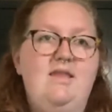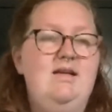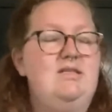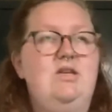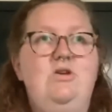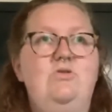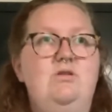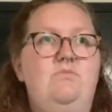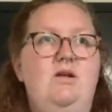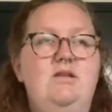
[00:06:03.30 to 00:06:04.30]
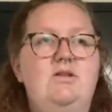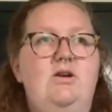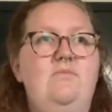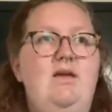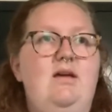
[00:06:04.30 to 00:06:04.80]
And that's a huge umbrella
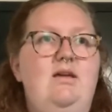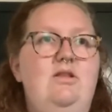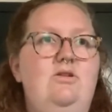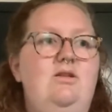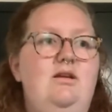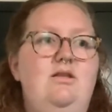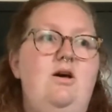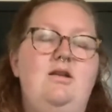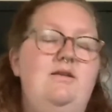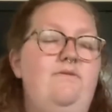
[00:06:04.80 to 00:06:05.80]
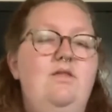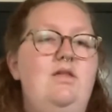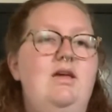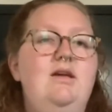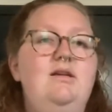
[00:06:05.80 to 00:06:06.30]
term that can look like a lot of different
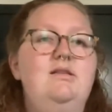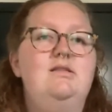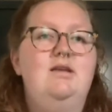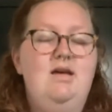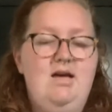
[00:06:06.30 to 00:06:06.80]
things.